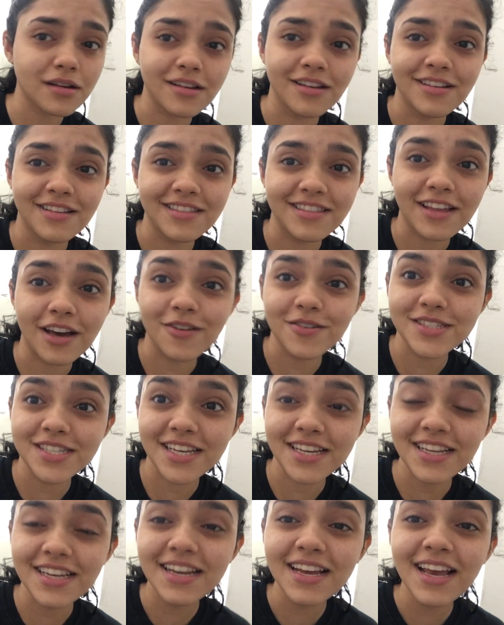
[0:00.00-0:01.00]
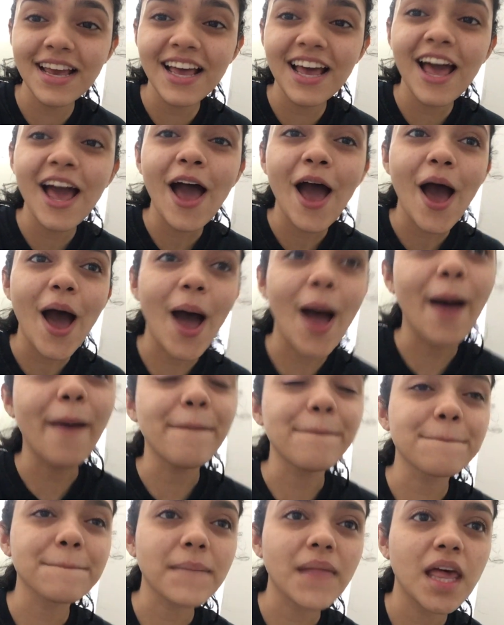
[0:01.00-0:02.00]
and that was it
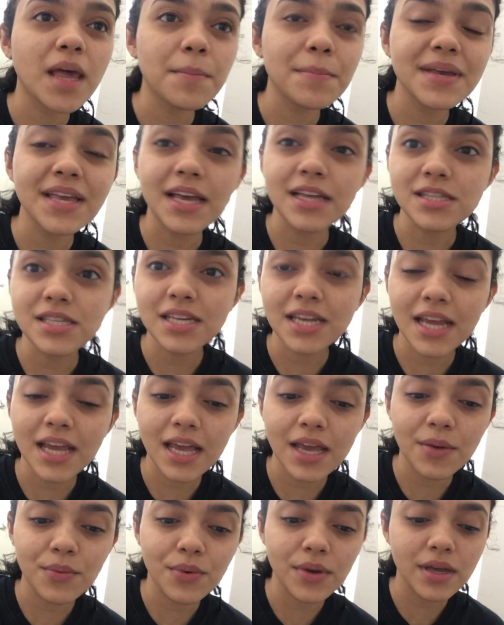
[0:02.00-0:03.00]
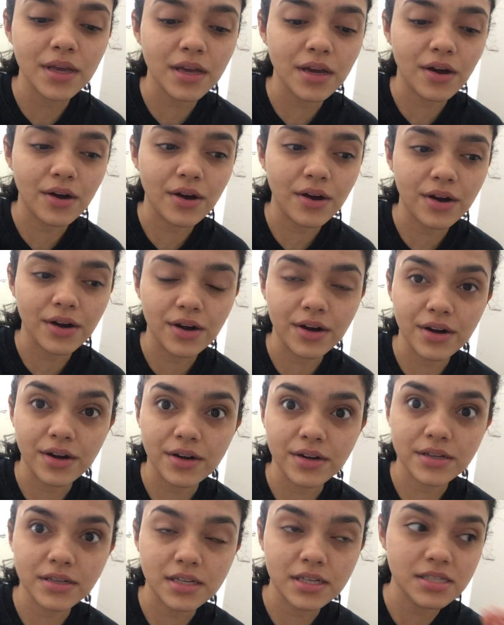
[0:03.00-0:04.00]
um, but yeah today we
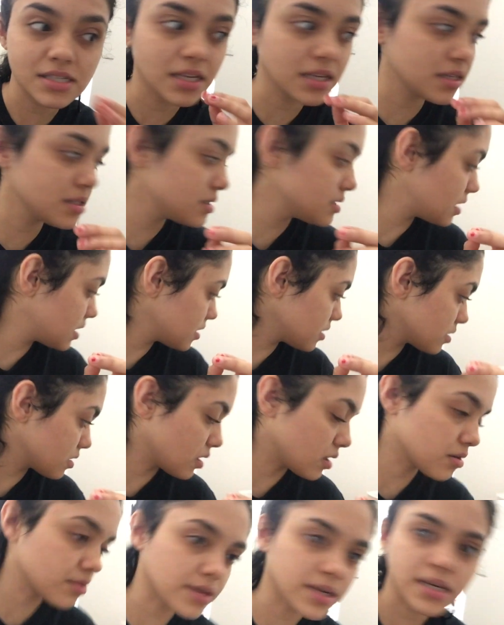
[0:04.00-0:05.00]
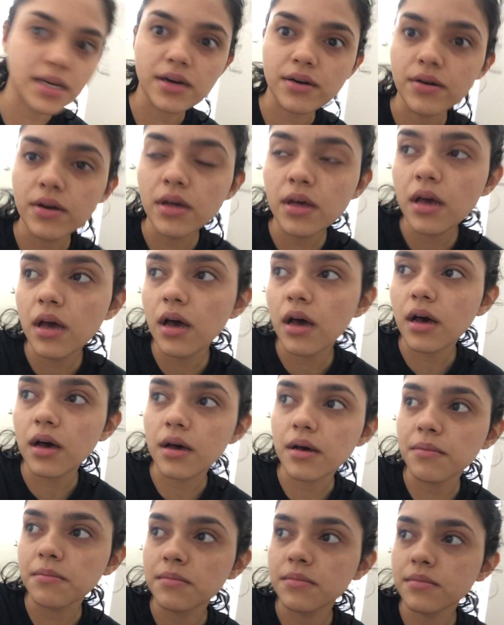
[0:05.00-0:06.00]
are it's like 10 o'clock right now
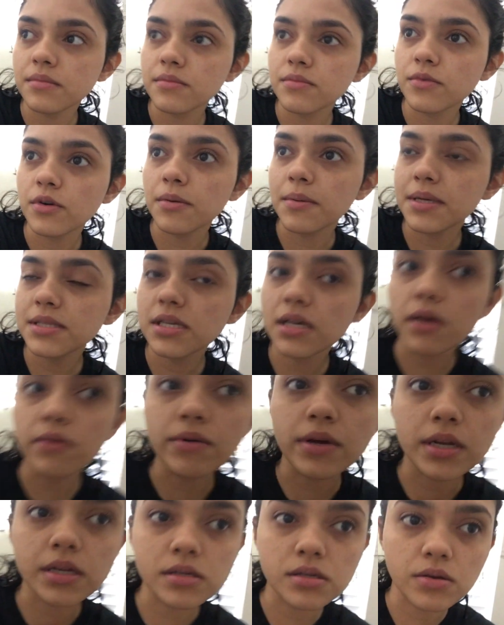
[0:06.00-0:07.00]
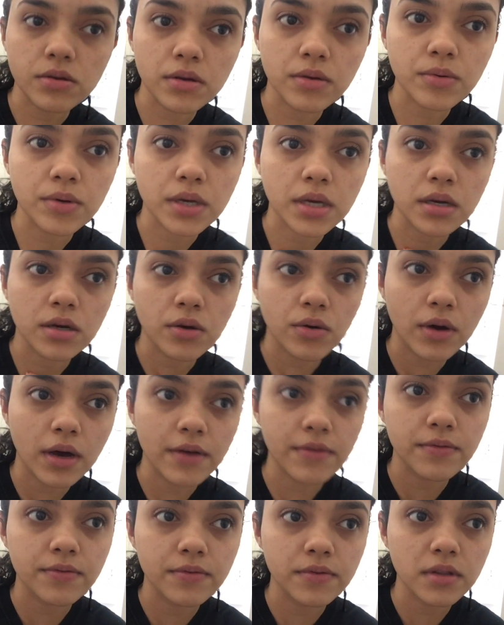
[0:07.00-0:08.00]
um, we're about to get ready so that we can go
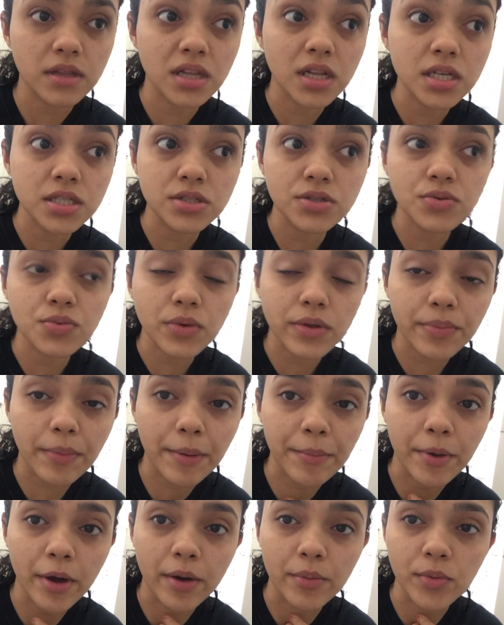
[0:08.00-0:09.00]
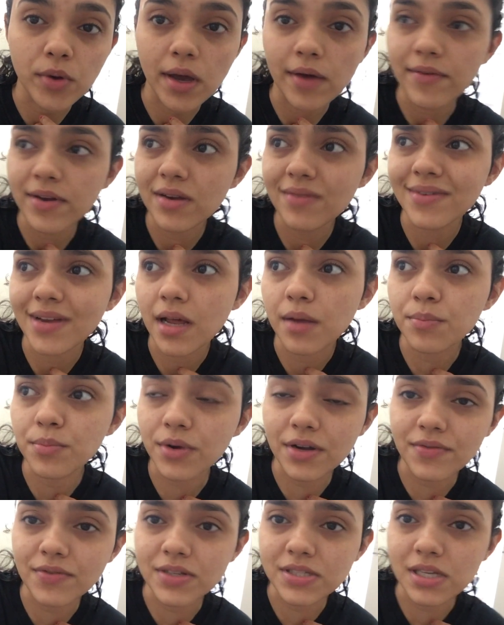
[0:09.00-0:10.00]
have lunch with my mom we haven't even had
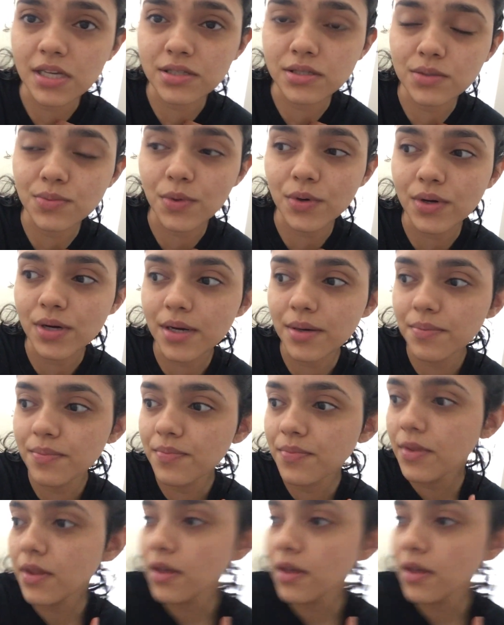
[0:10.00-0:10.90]
breakfast i just woke up